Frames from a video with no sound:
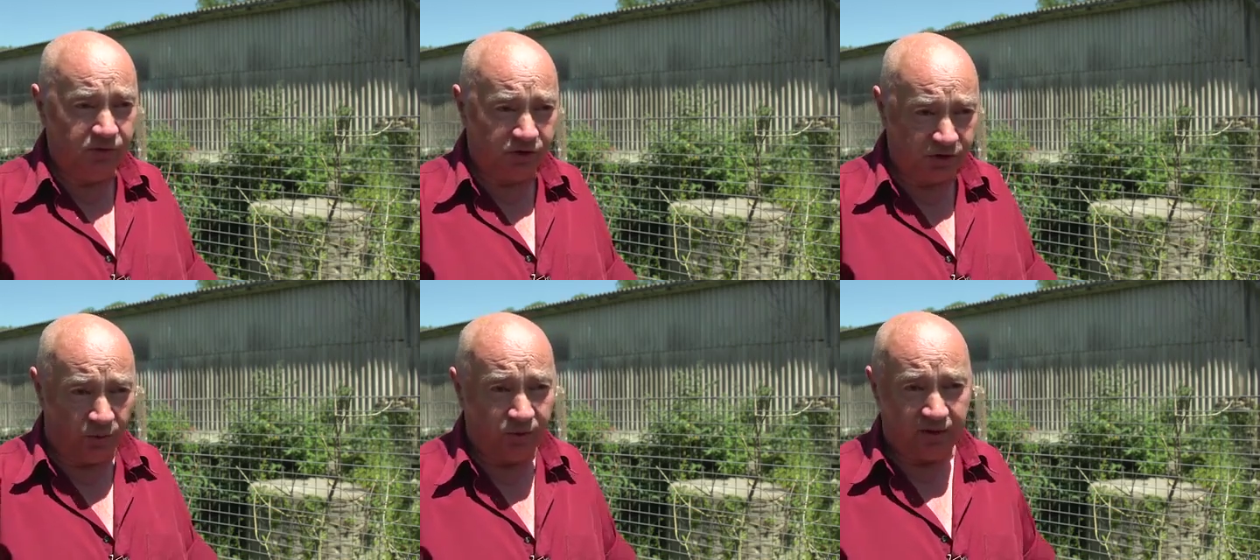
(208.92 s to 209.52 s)

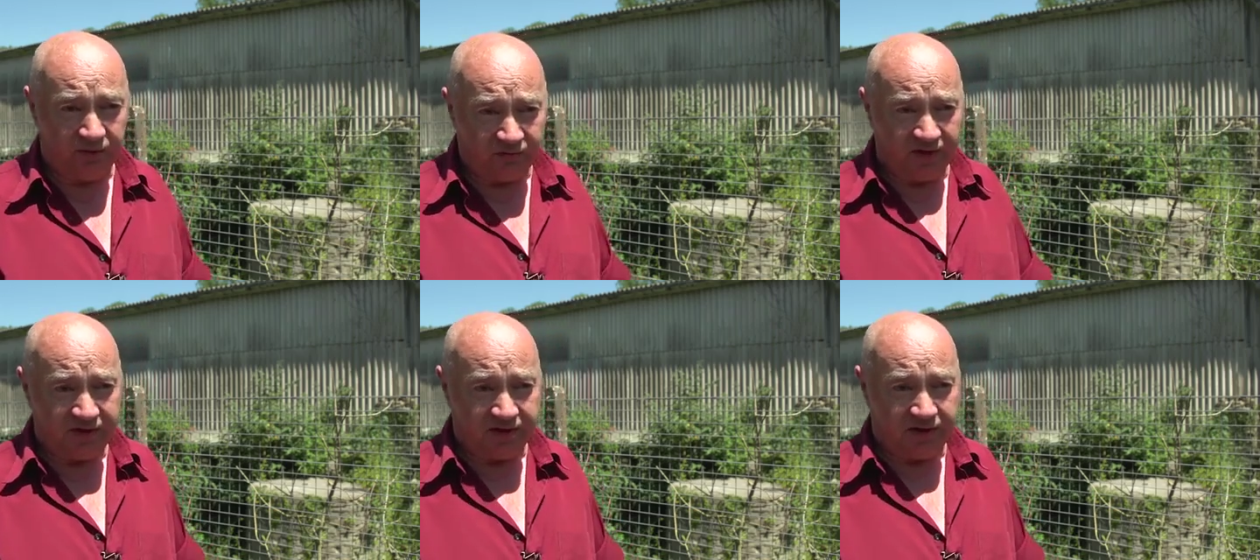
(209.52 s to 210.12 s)
sort the
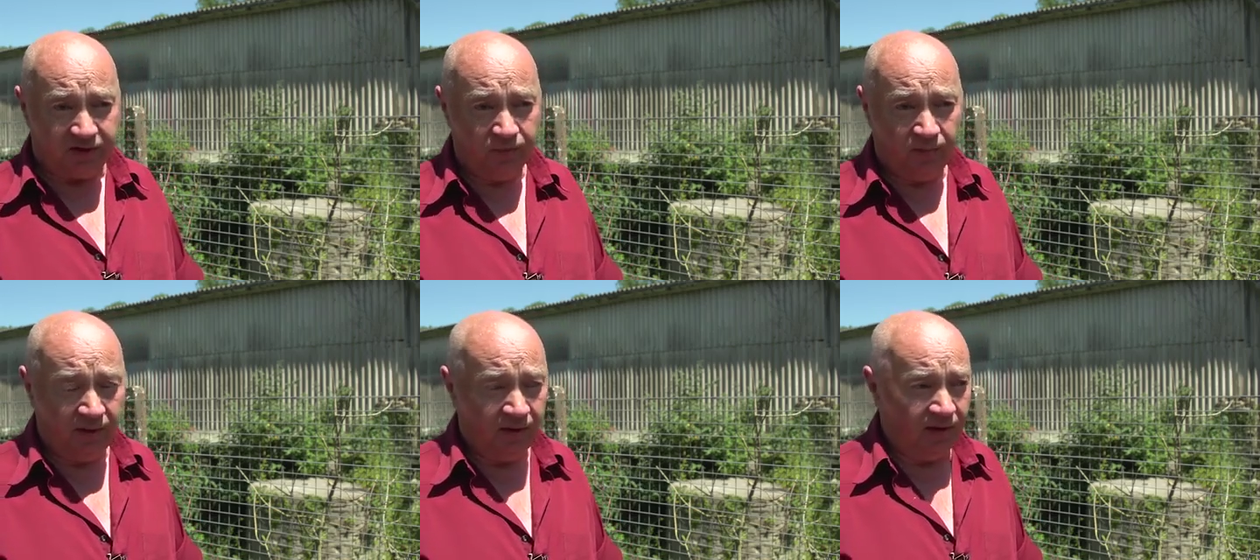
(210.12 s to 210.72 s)
fleeces.
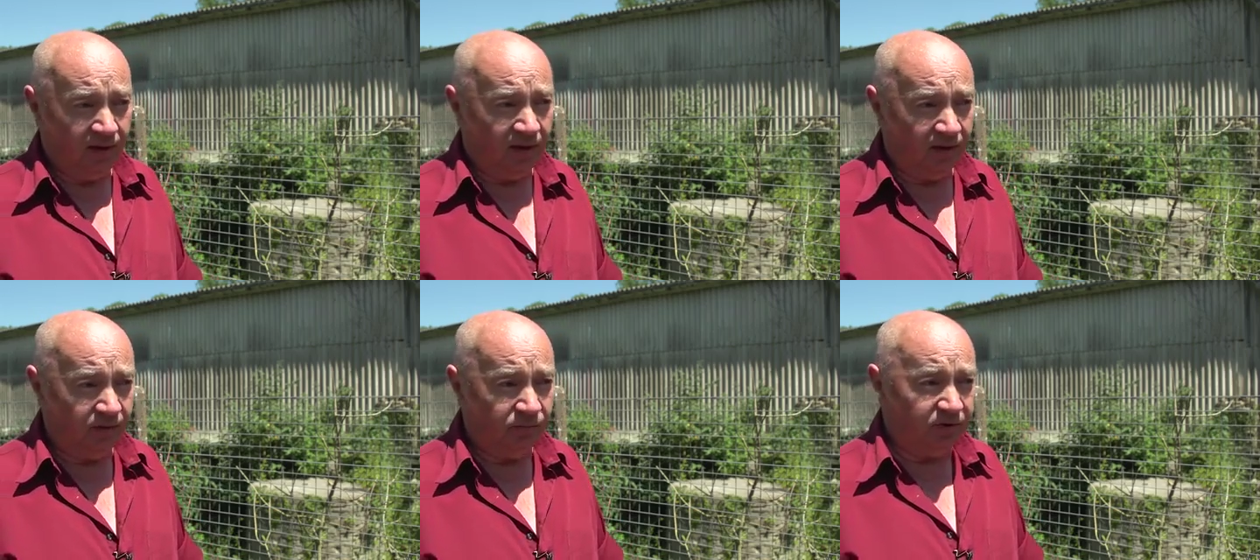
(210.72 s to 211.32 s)

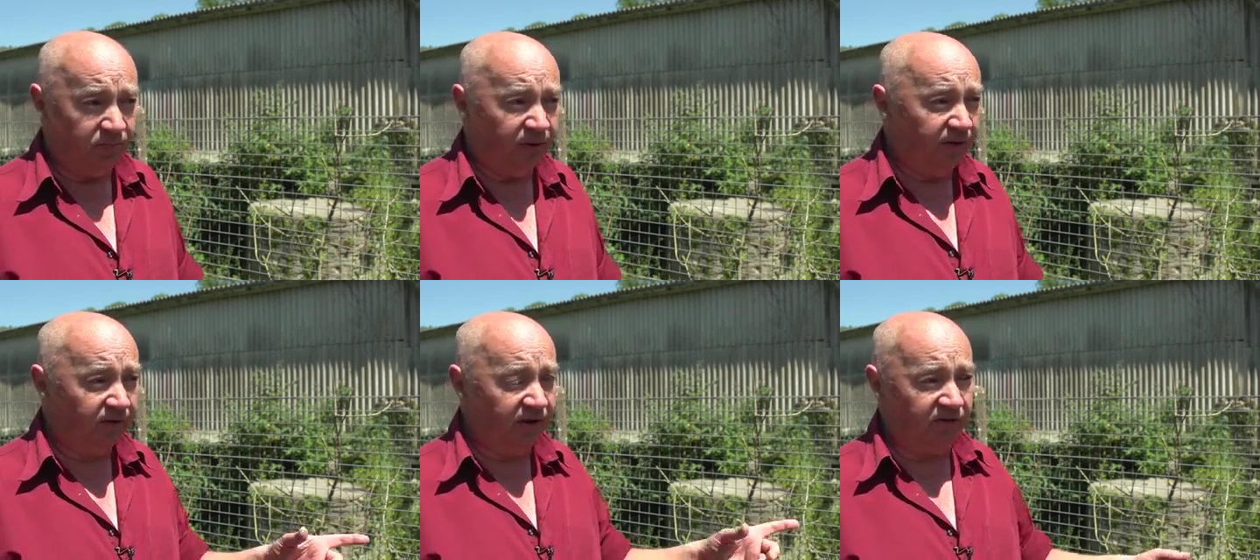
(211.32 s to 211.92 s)
There was
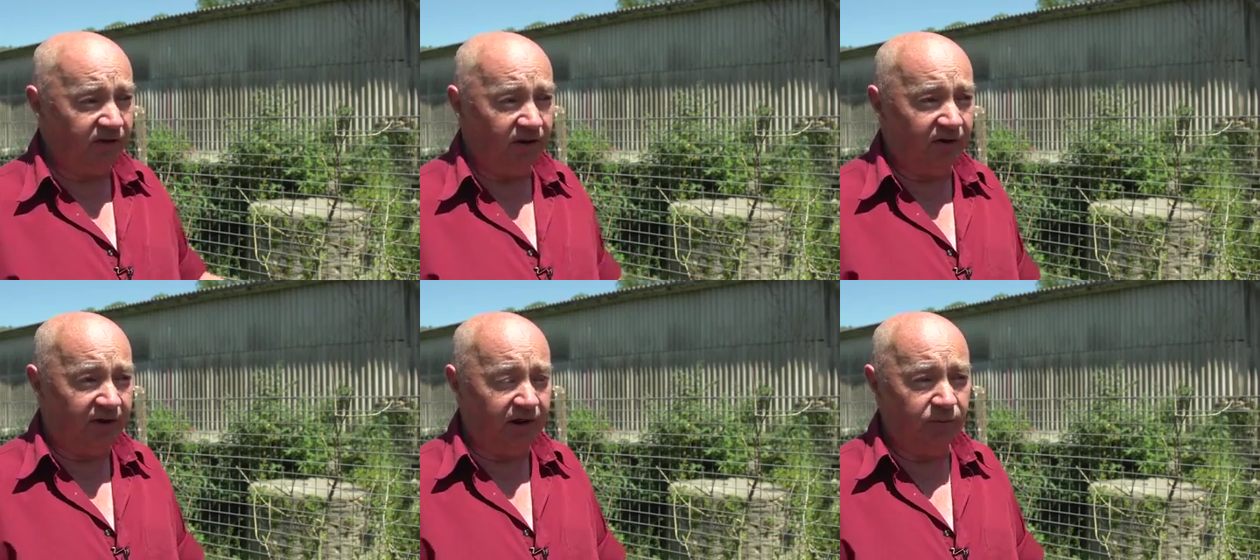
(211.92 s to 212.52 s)
about,
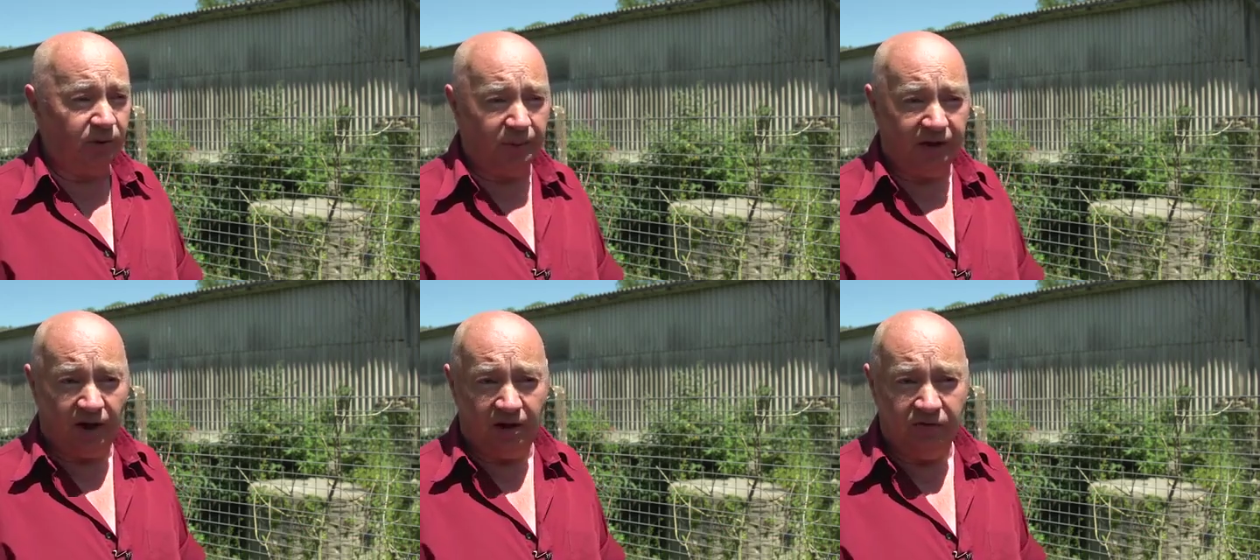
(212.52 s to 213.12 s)
Liskeard deal with
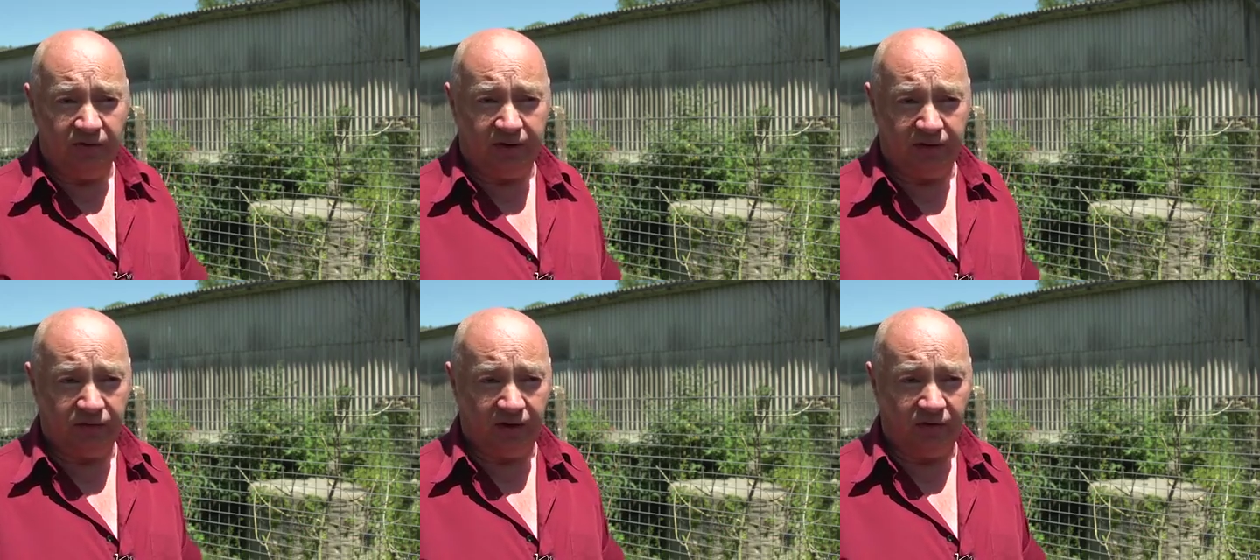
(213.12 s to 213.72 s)
about 100
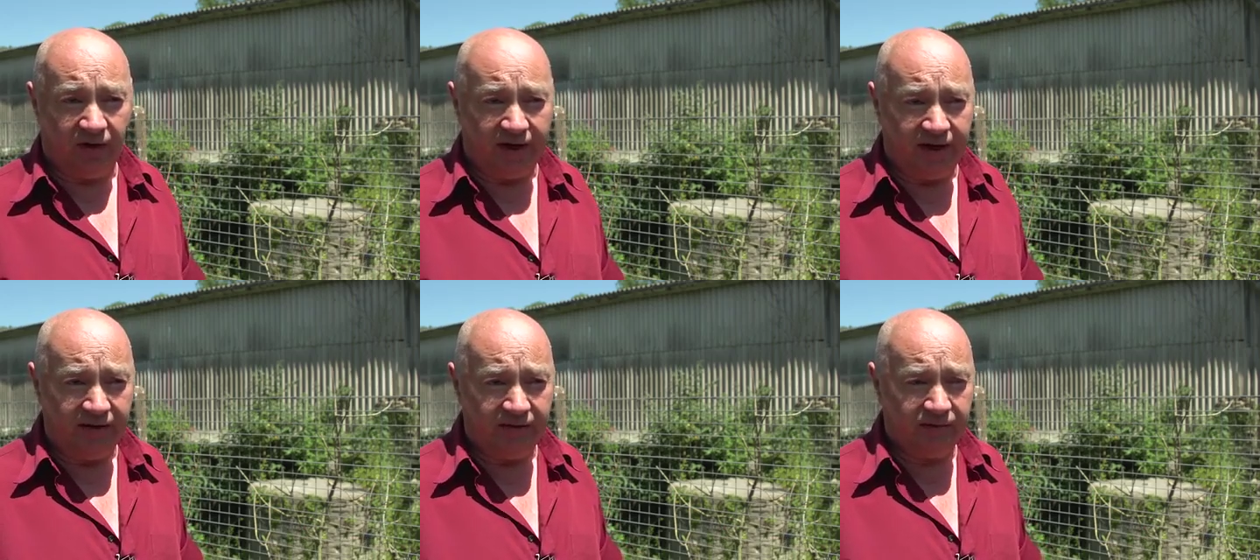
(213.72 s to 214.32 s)
different
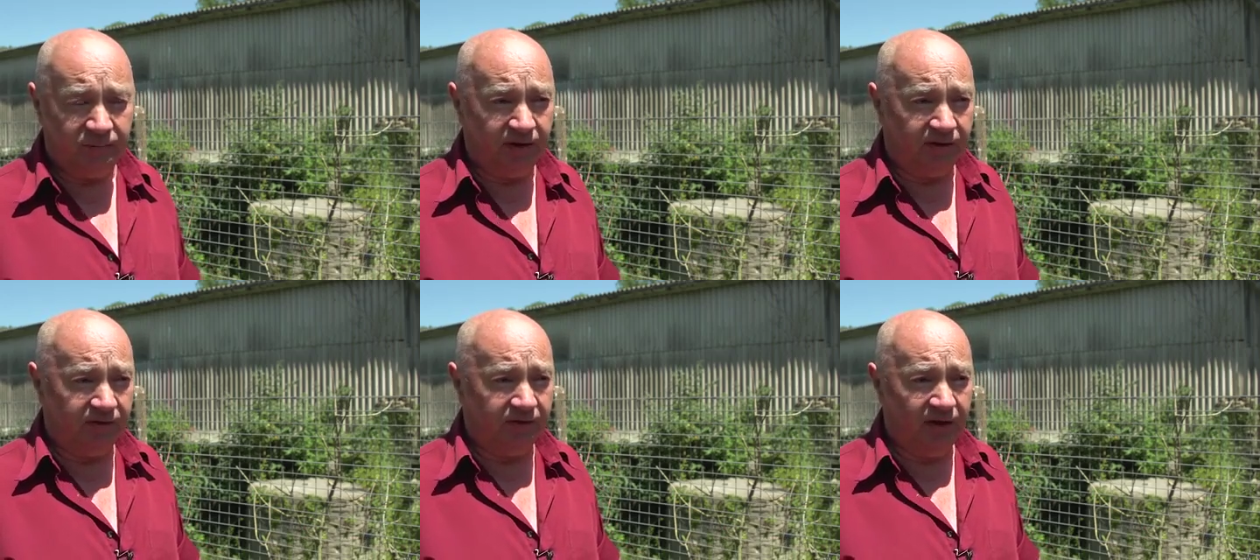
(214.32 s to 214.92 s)
grades
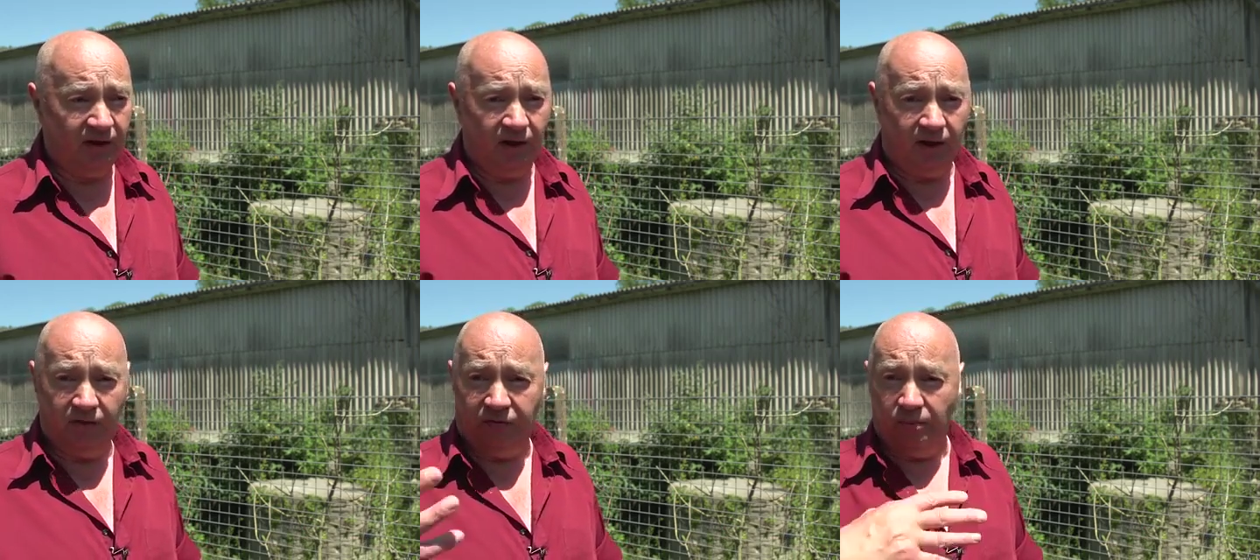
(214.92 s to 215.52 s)
because
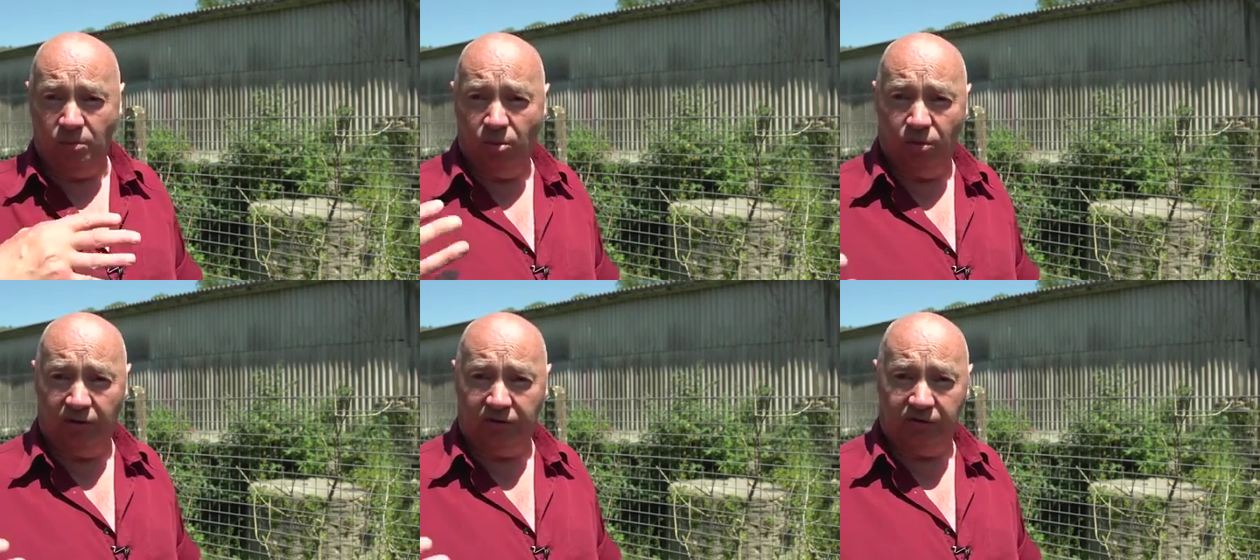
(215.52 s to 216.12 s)
of the
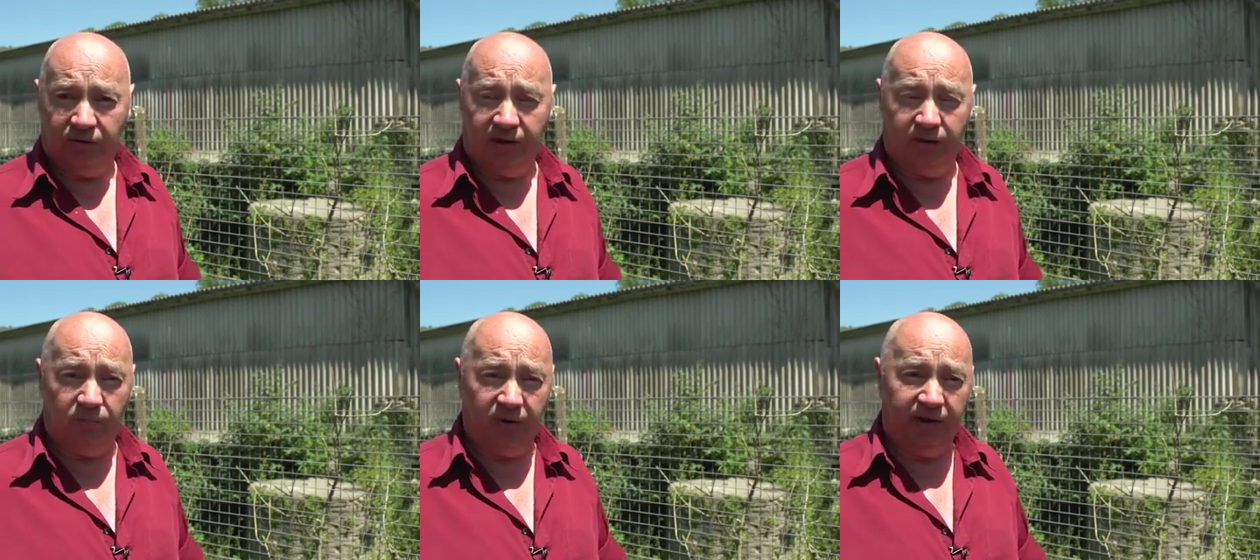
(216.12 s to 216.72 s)
moors, so they
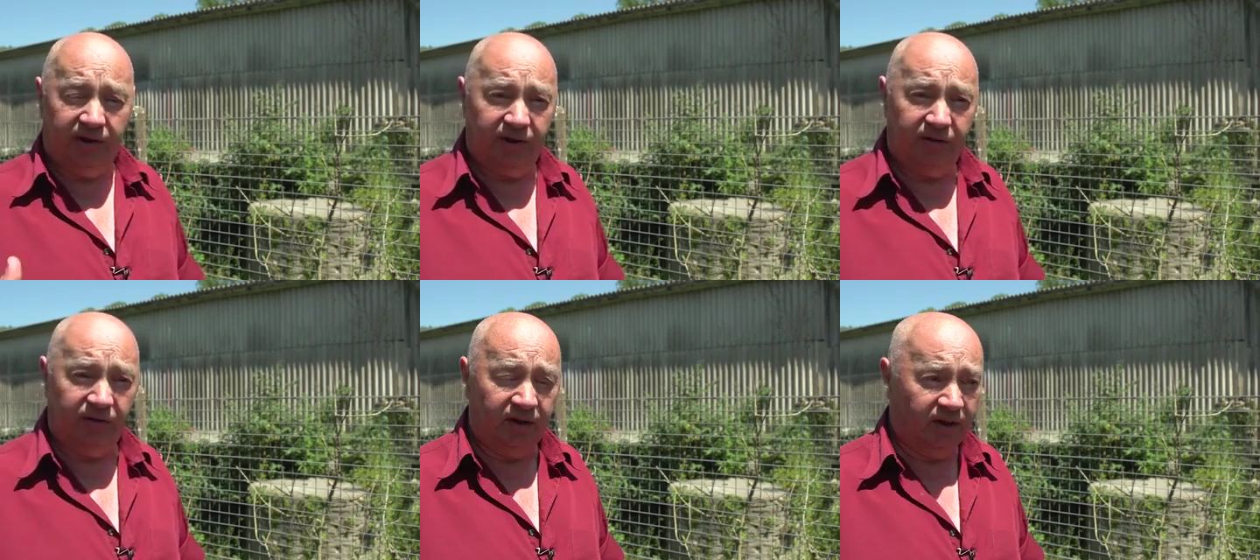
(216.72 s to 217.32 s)
could bring
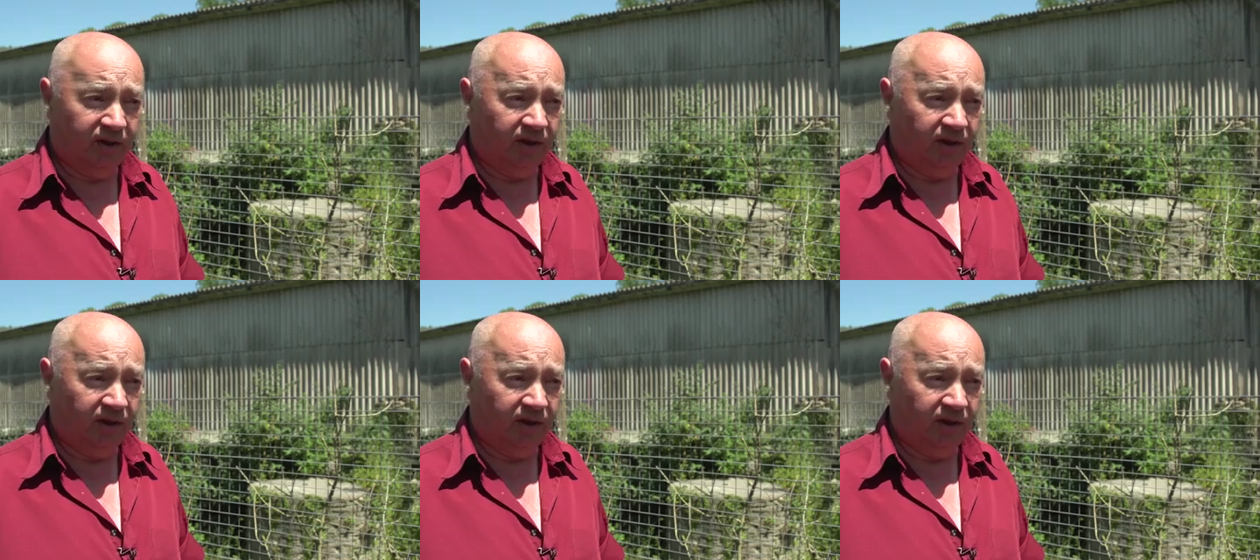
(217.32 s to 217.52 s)
down